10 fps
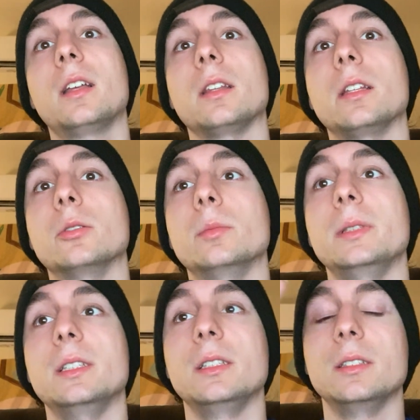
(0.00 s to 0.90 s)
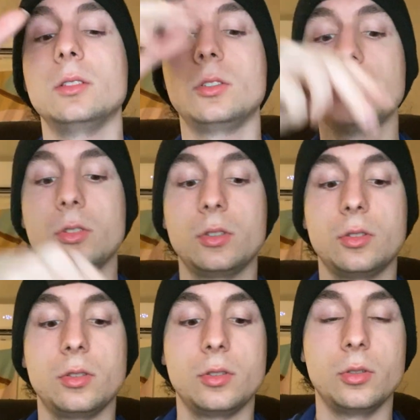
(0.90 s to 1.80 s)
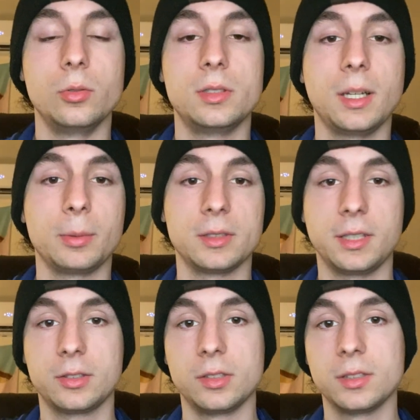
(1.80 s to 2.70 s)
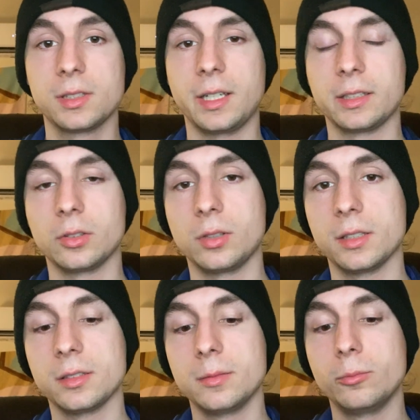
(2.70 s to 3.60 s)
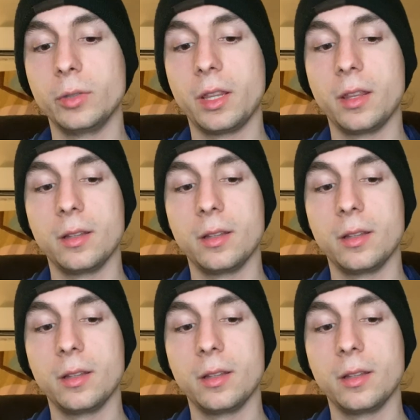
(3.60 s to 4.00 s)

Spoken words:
there would be two separate sections connected across them, with